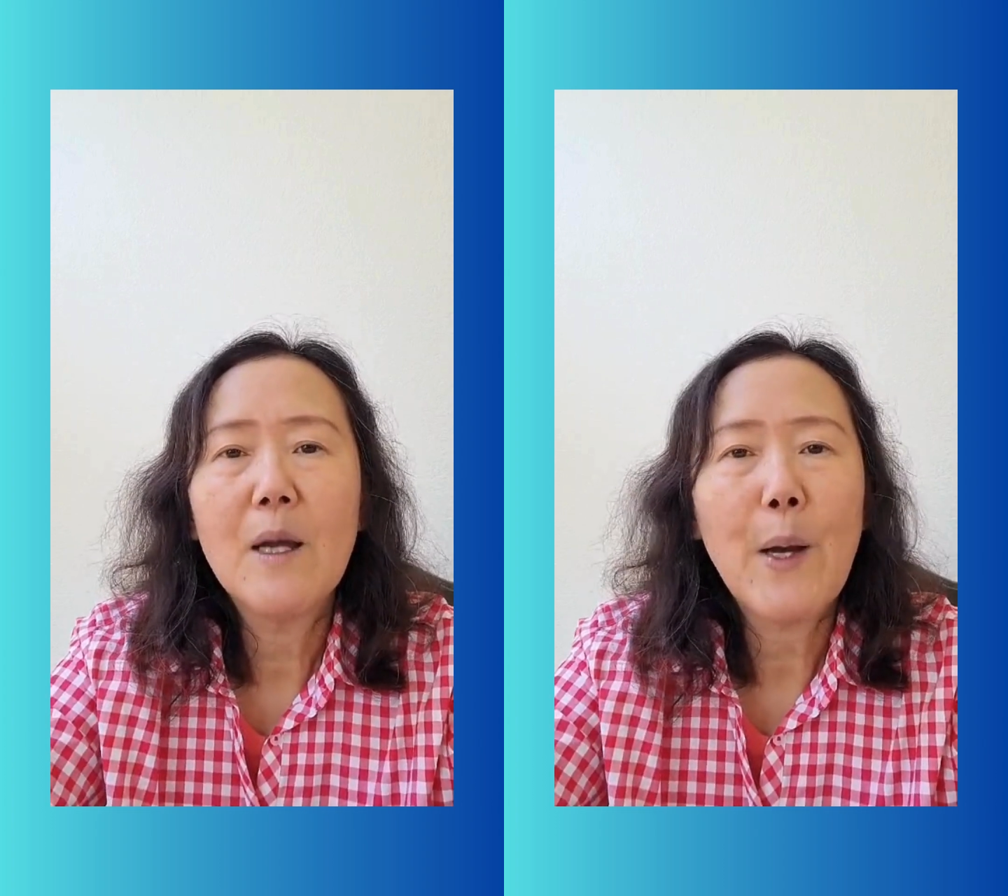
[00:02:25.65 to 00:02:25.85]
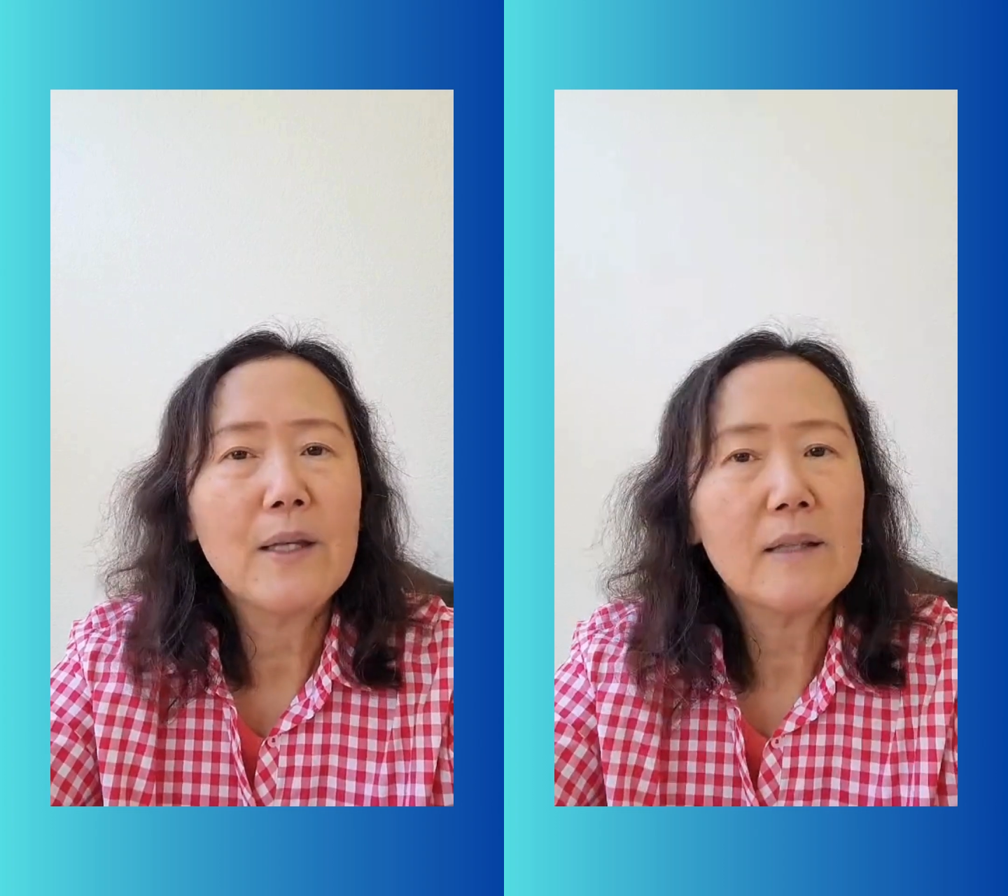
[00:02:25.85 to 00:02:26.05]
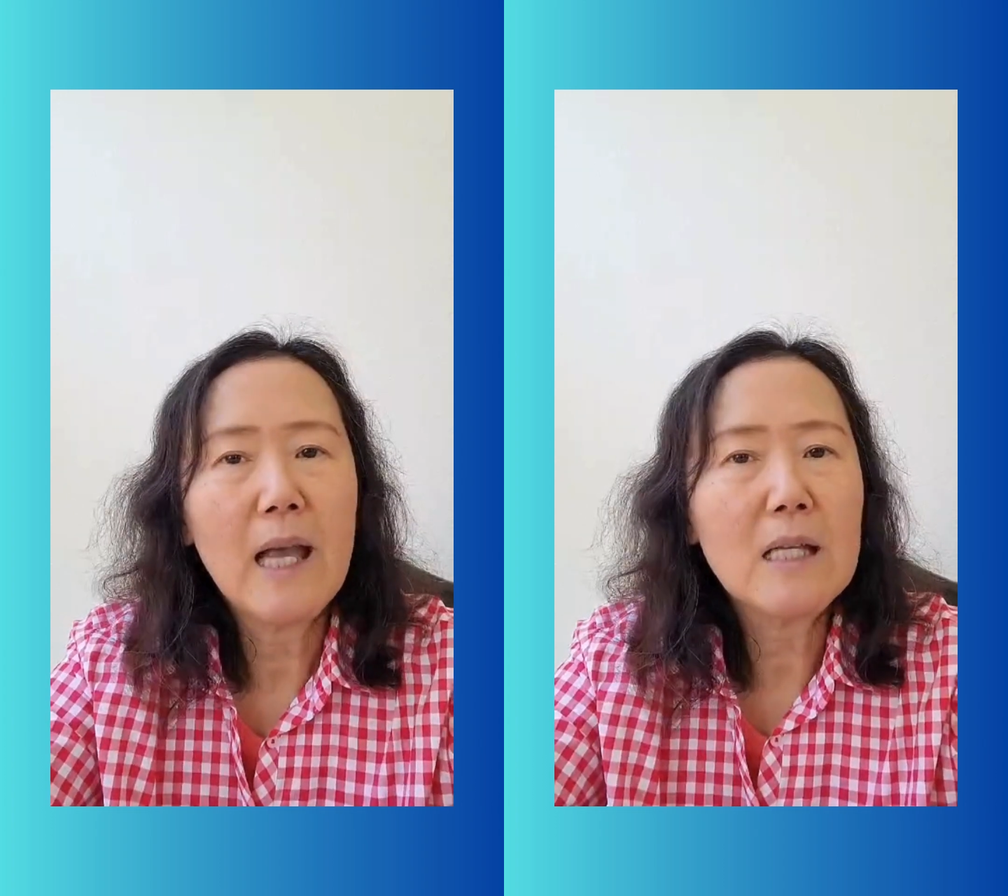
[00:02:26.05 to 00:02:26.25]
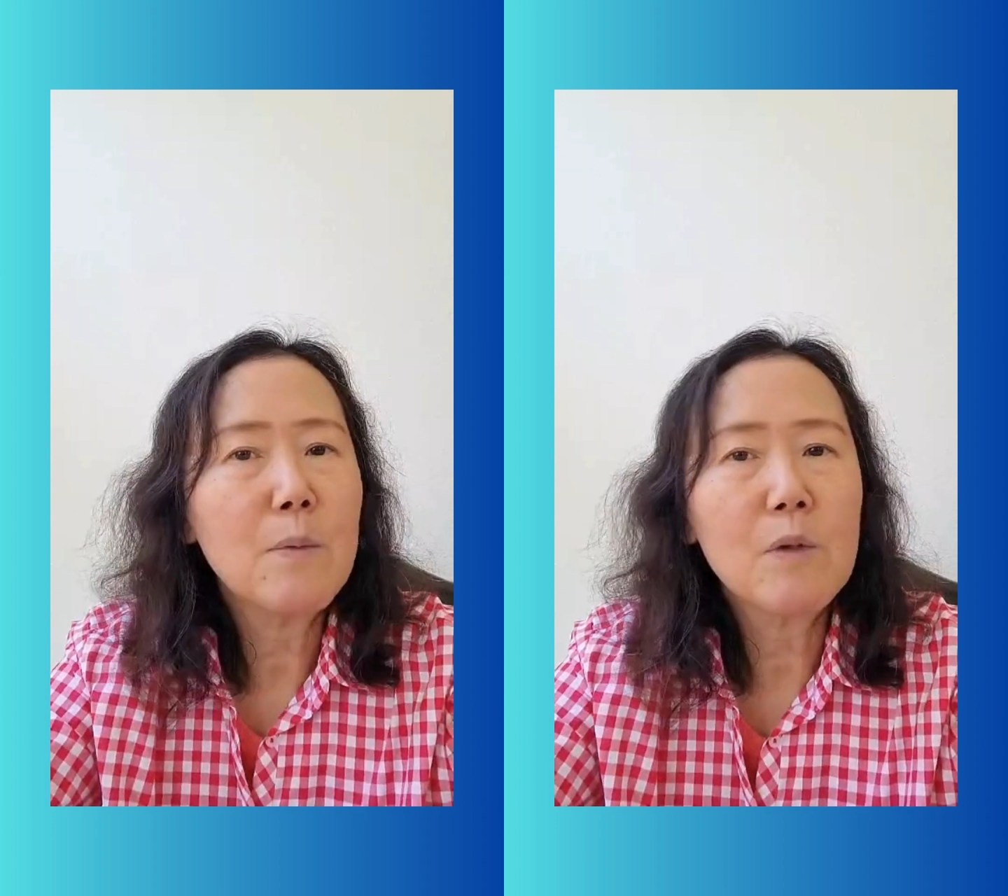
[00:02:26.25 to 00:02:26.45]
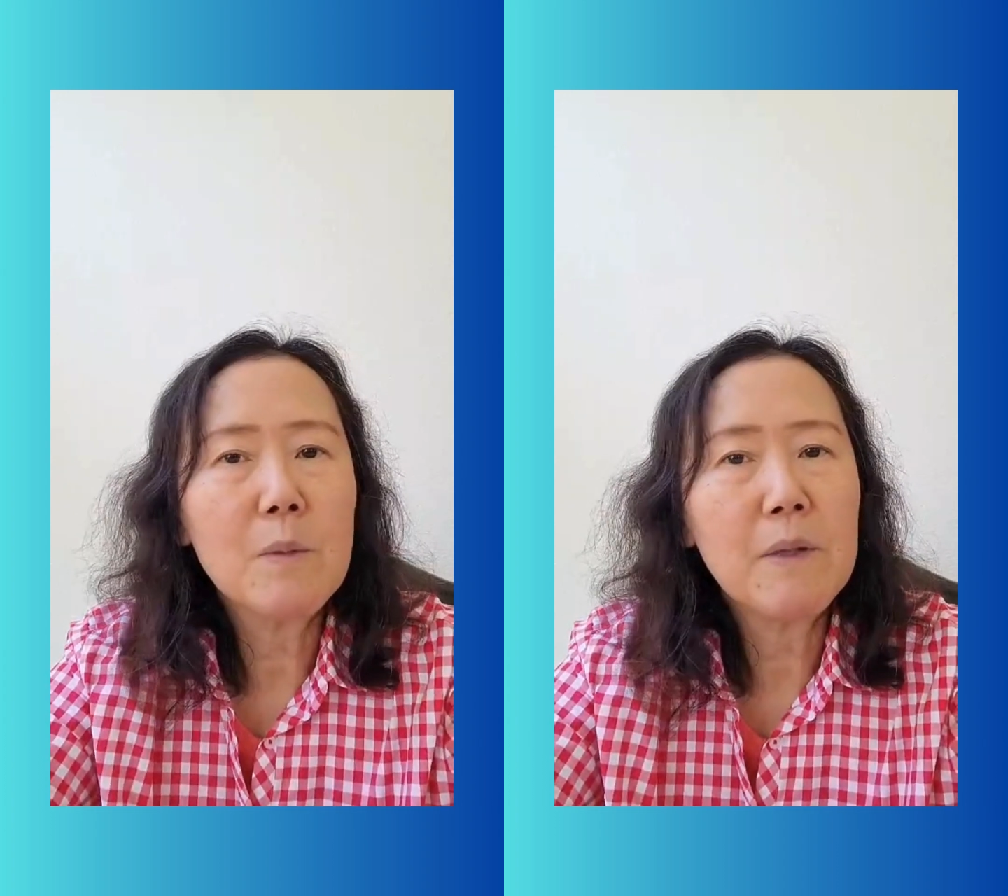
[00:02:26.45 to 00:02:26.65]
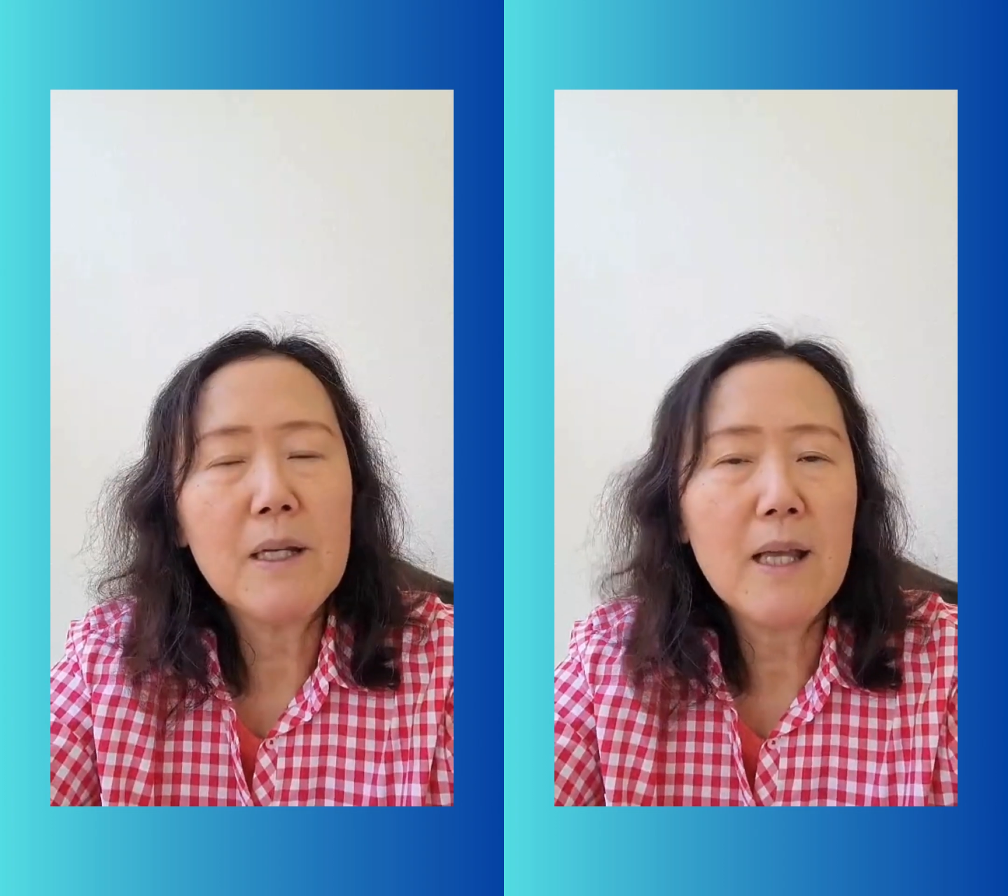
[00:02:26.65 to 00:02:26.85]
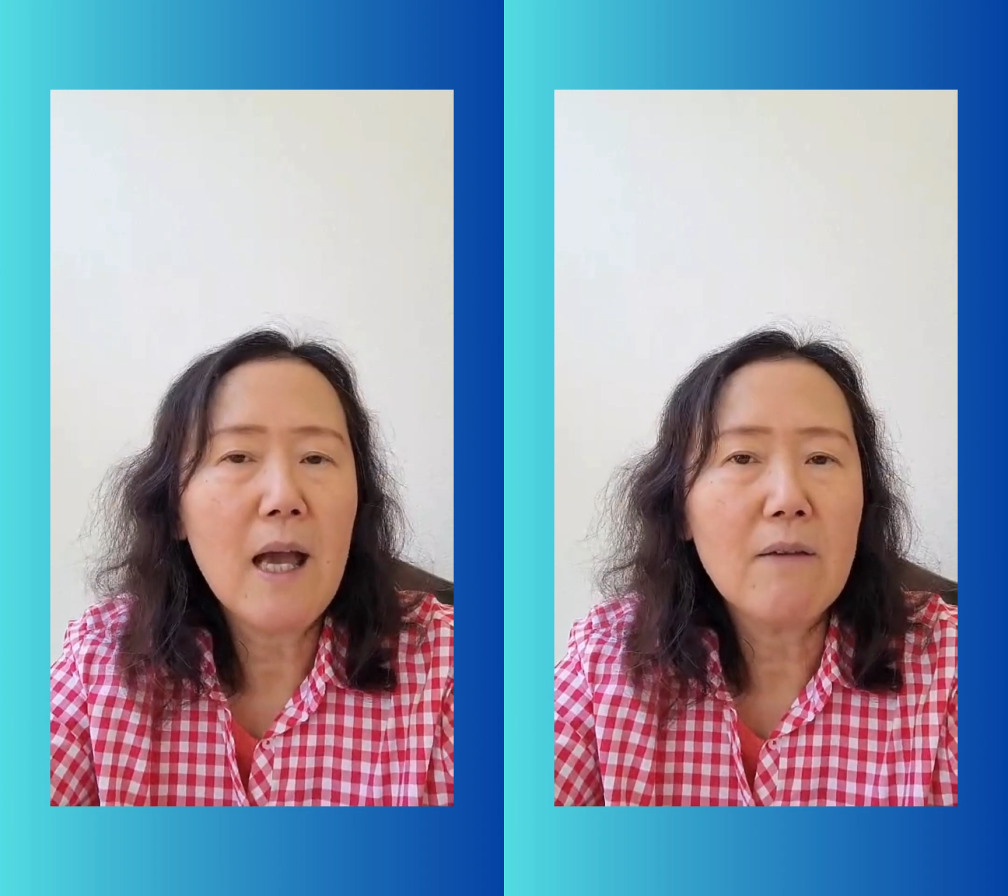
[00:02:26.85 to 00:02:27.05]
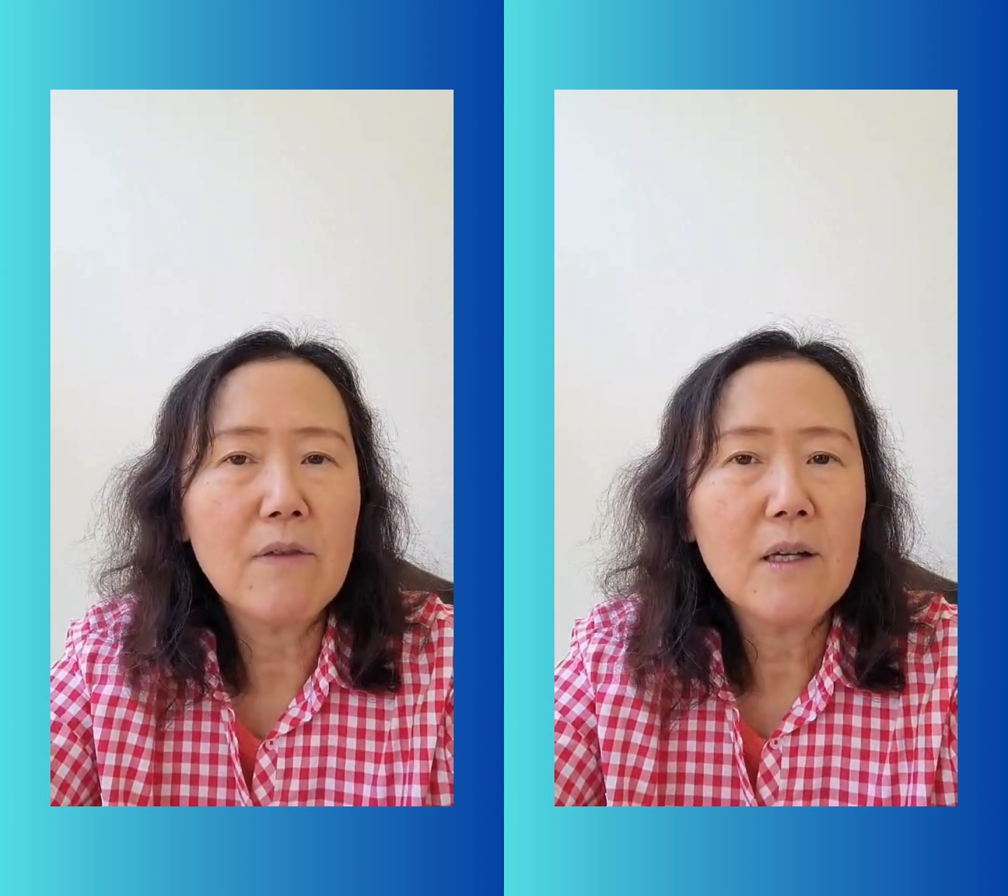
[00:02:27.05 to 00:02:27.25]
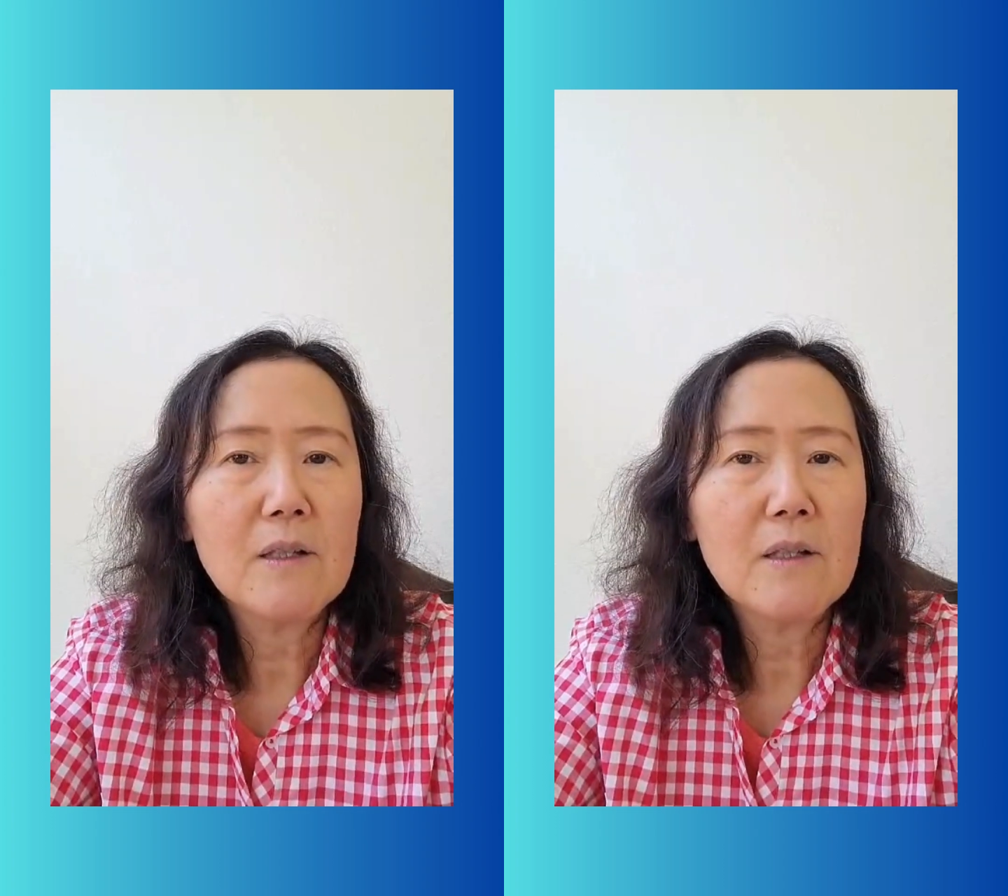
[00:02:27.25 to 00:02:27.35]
I just export to PDF.